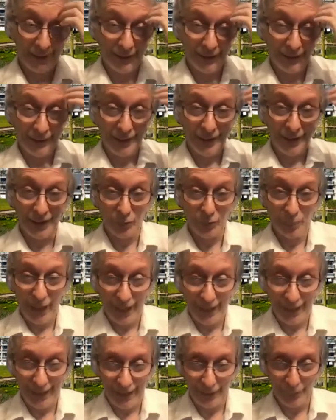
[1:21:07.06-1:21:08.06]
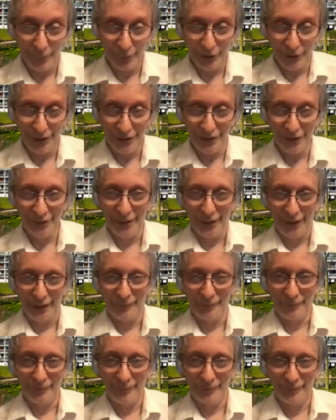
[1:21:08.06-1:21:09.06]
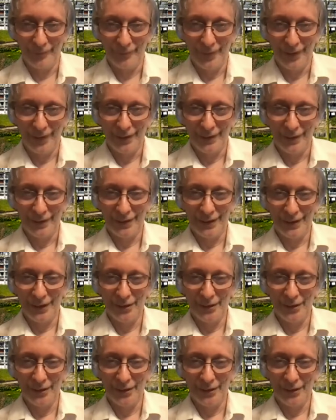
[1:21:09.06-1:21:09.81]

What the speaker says: explaining what he's doing. So